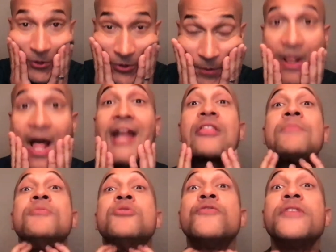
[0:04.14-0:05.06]
The plot of
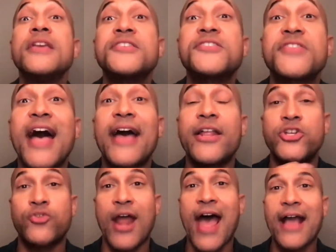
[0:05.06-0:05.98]
the movie is that
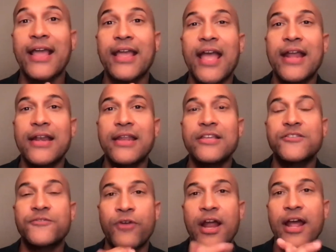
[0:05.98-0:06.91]
Drac and
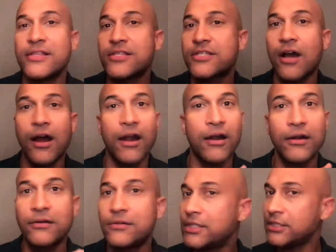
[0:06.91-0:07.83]
his friends
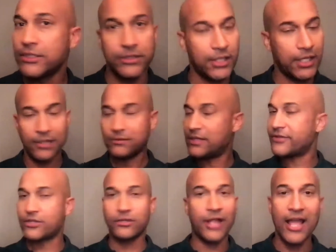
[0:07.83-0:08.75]
are
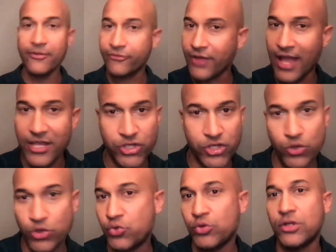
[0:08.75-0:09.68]
living their life as
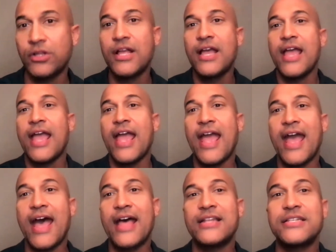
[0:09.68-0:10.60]
usual,
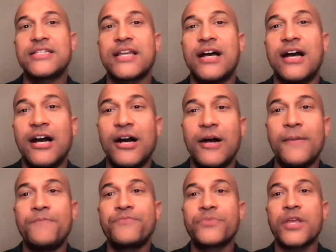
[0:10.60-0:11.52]
and Jim
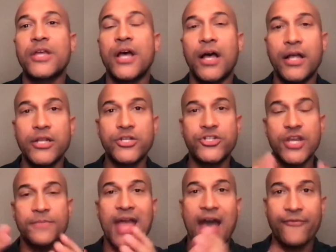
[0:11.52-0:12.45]

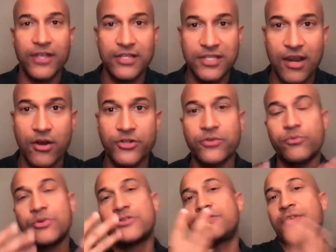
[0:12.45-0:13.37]
Gaffigan's character,
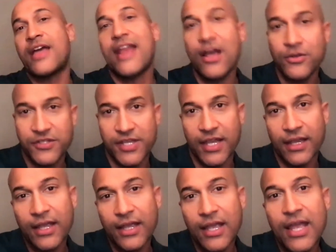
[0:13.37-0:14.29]
which is Van Helsing,